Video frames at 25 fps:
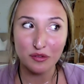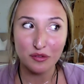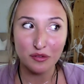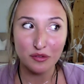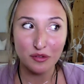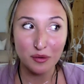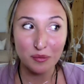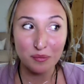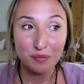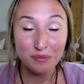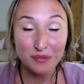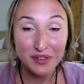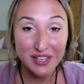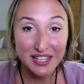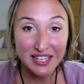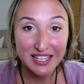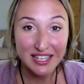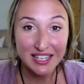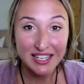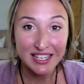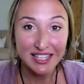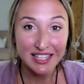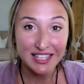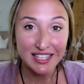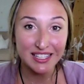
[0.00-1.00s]
from
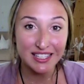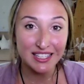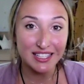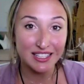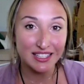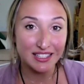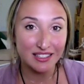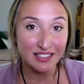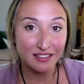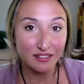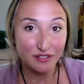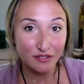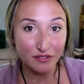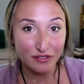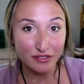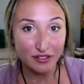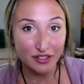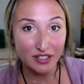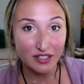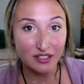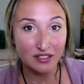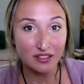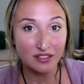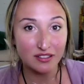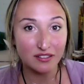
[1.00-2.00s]
many
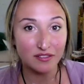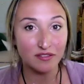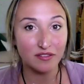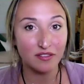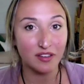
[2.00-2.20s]
different